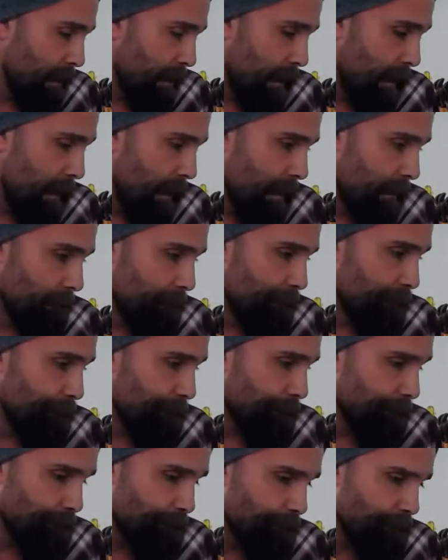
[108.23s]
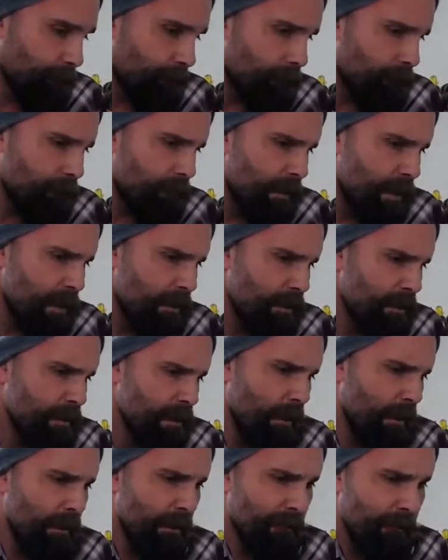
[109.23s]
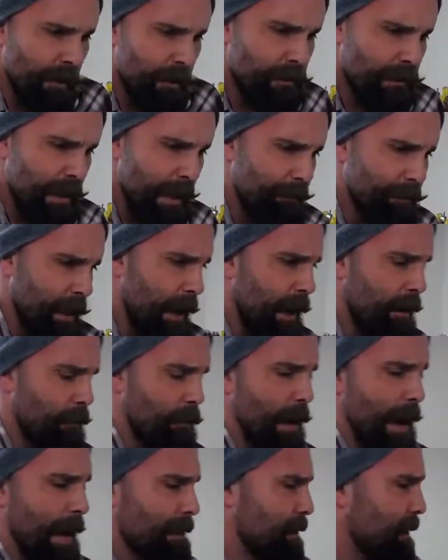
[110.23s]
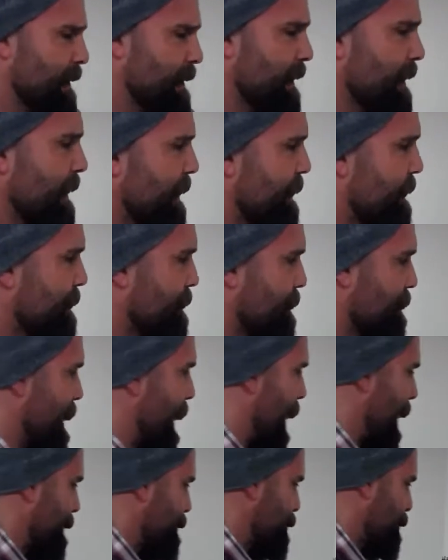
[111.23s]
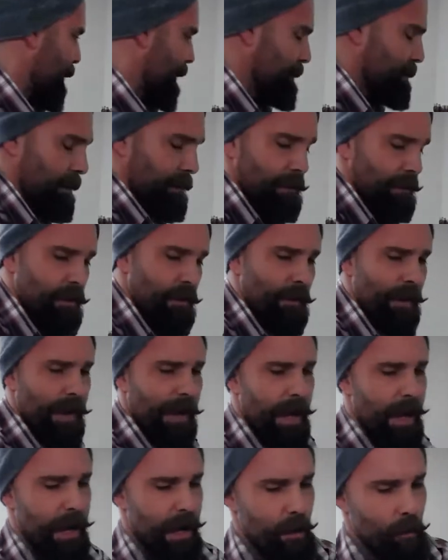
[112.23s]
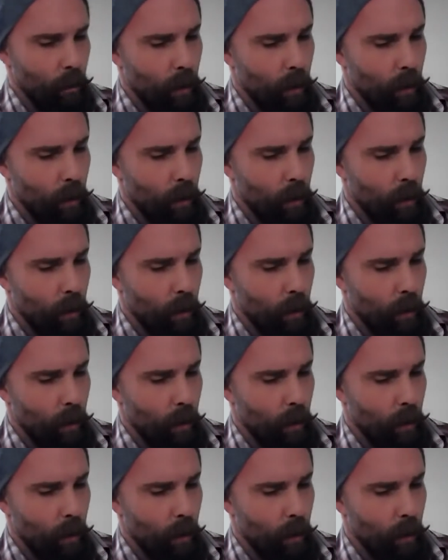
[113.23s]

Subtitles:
So the first step to hot waxing is actually just doing a